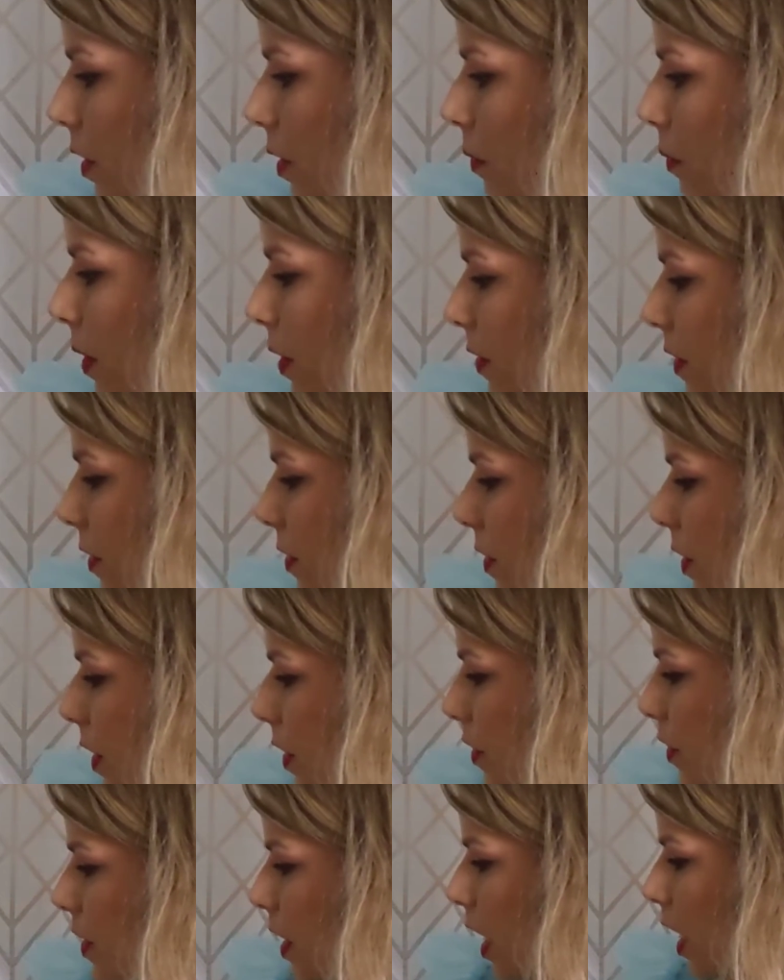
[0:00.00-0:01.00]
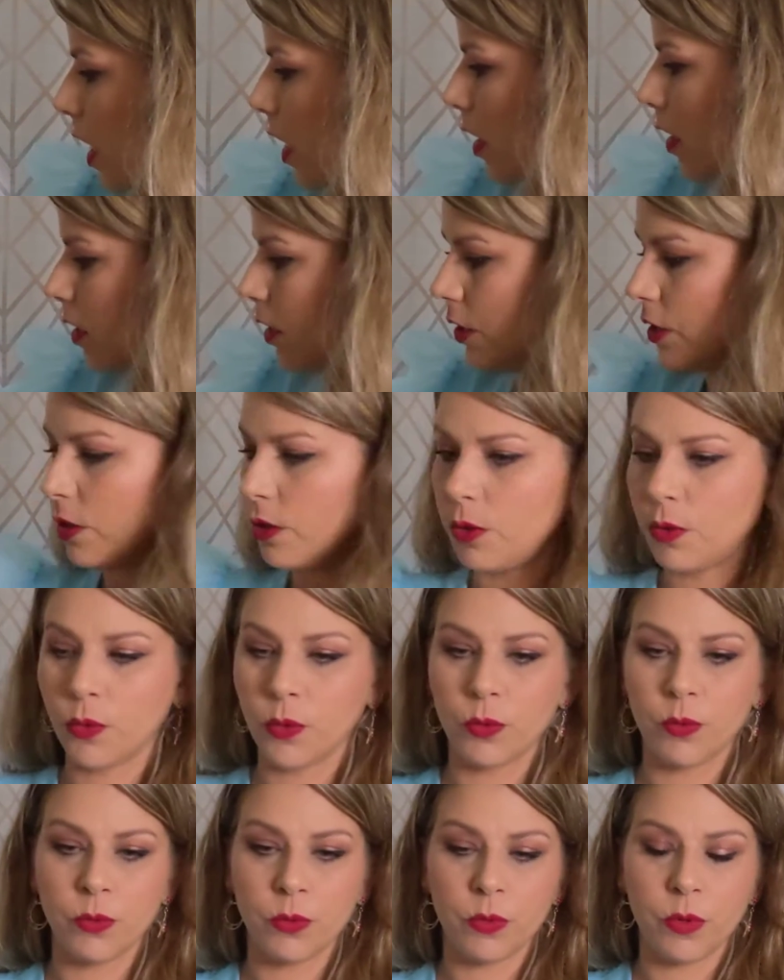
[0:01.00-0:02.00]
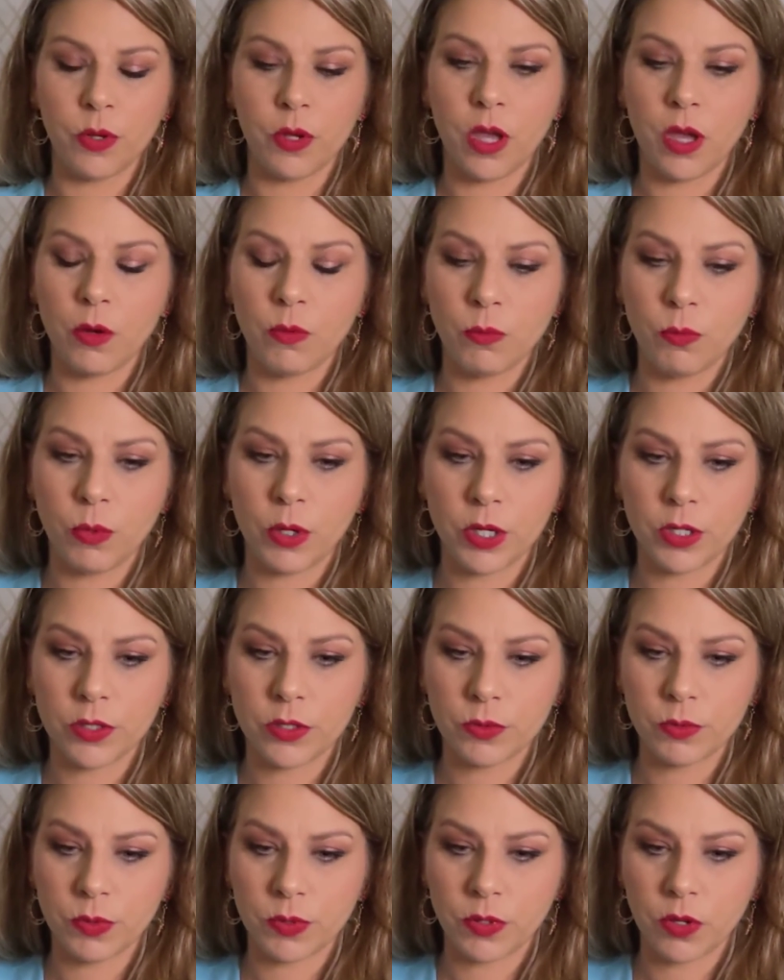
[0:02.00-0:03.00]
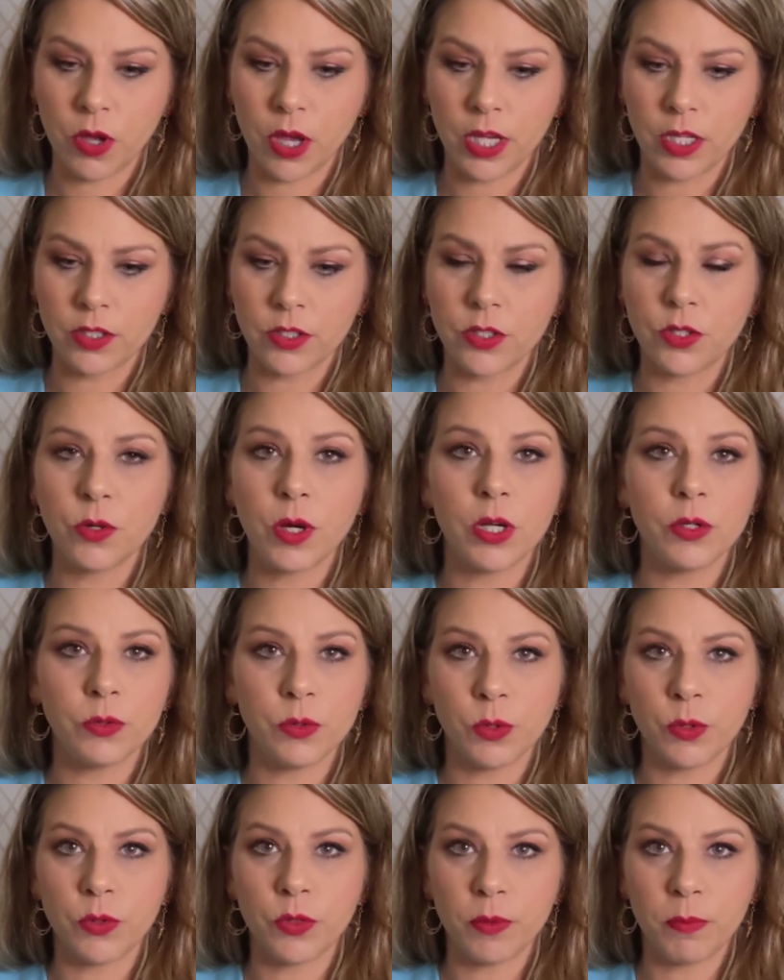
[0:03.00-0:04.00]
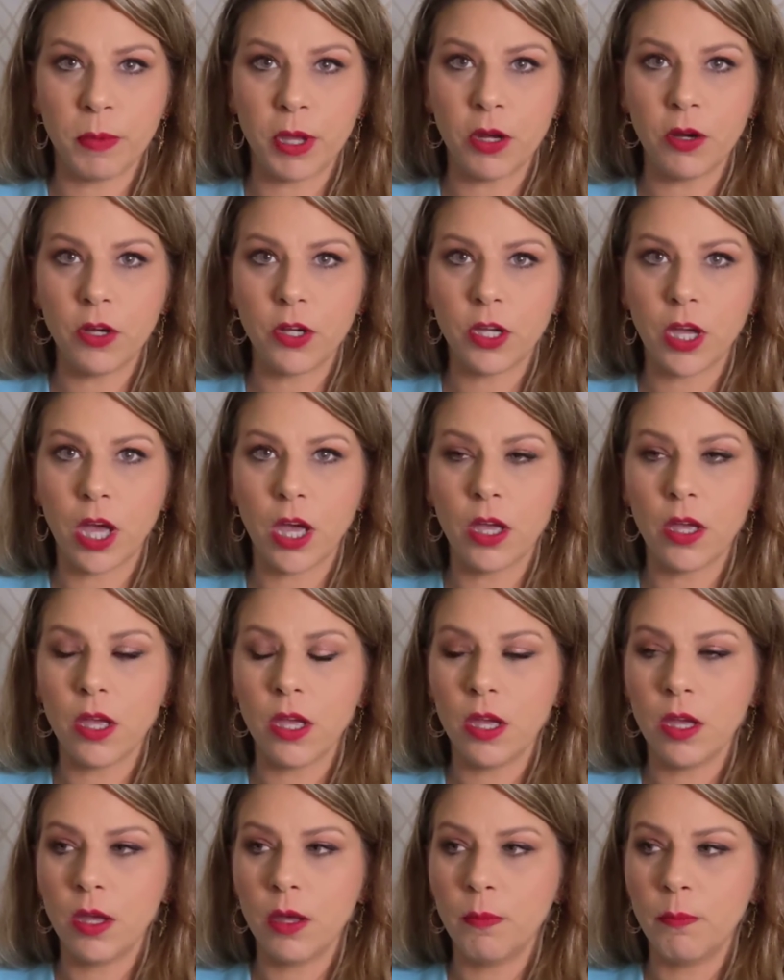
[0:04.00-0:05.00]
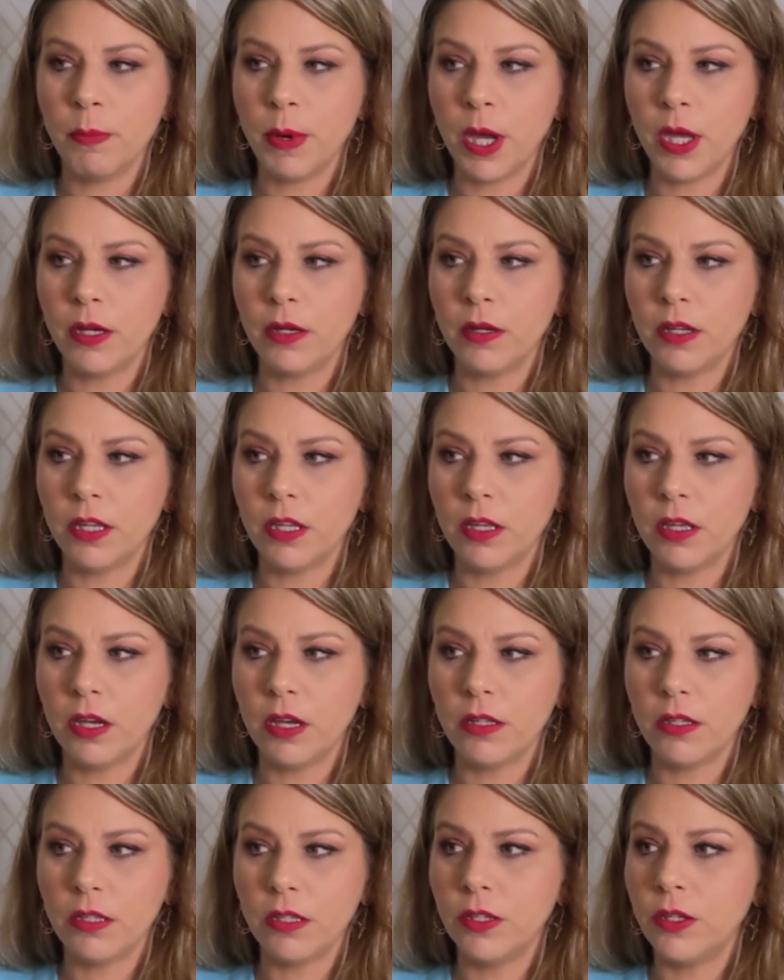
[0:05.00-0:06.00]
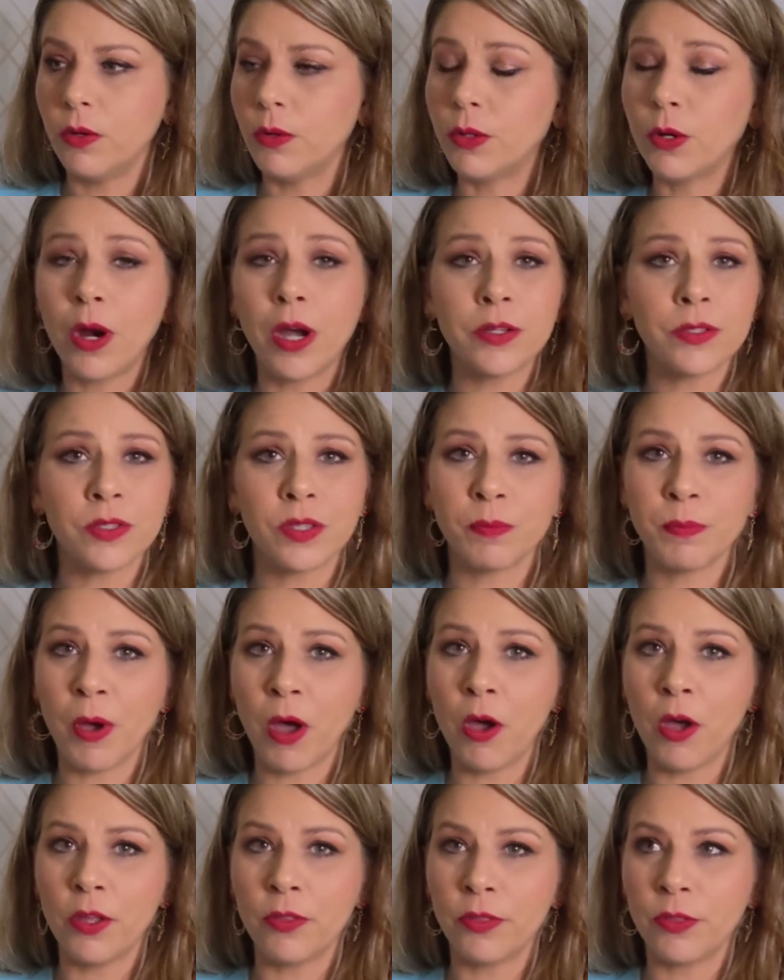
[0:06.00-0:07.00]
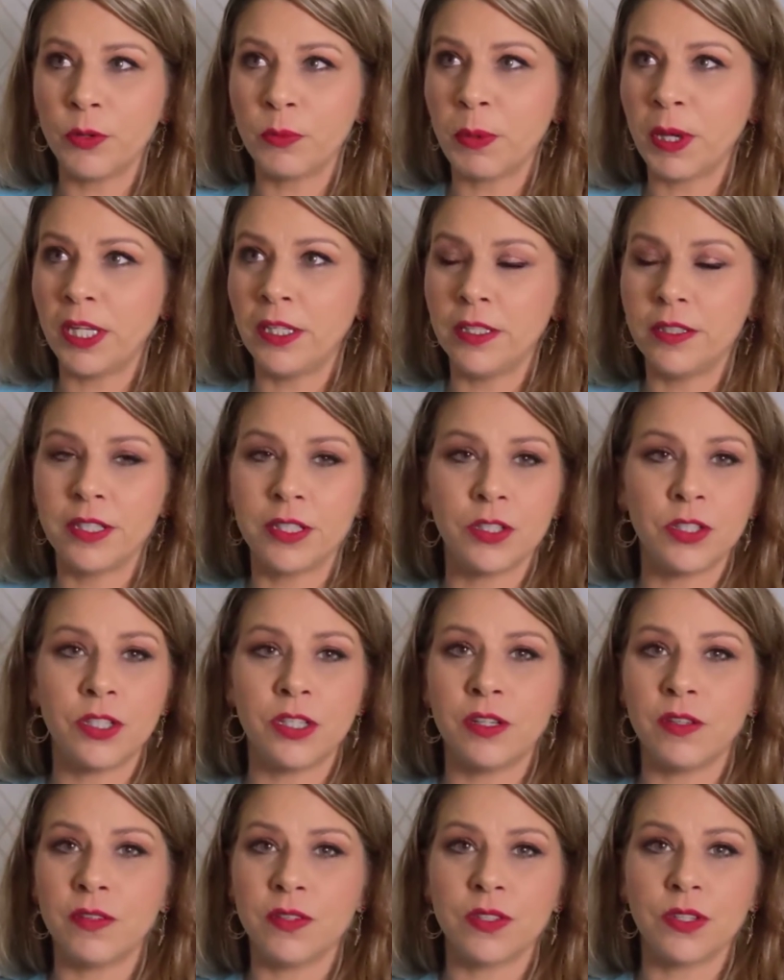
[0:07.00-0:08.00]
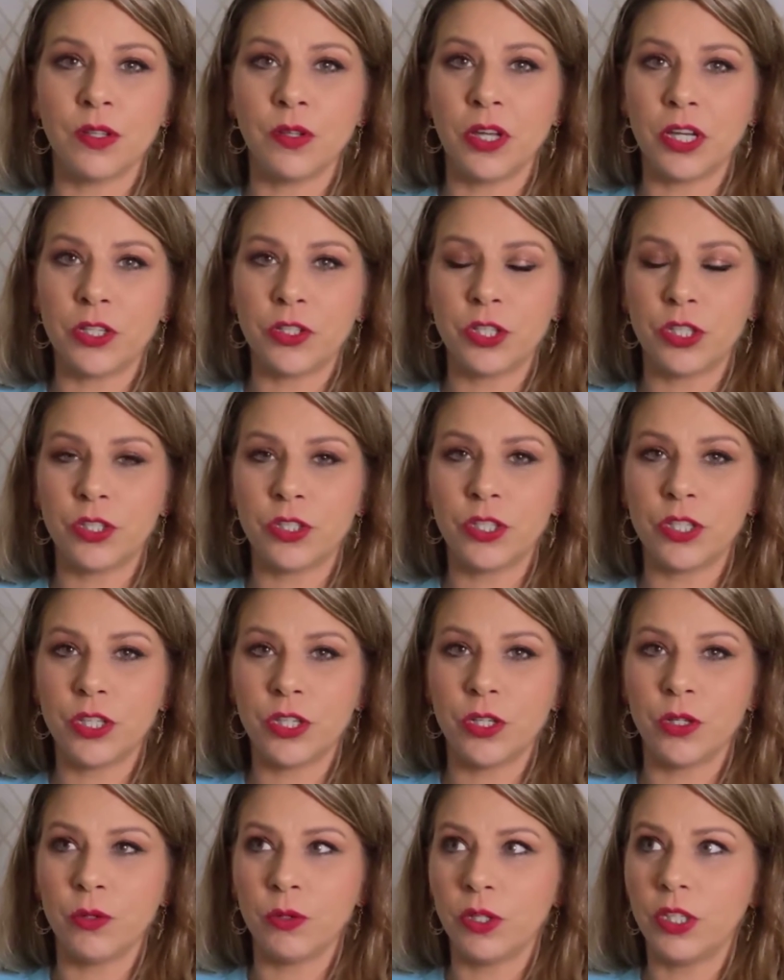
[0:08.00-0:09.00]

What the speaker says: What the stars say, you know, works with clients throughout North America, but you know, across the pond, they're paying attention to this election too.